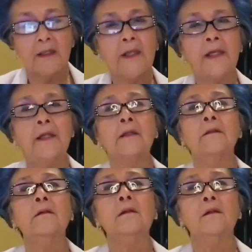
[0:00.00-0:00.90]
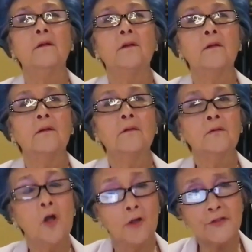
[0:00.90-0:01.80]
in
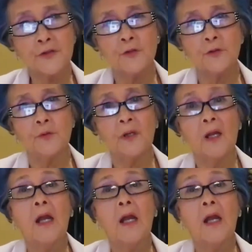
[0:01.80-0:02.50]
law school.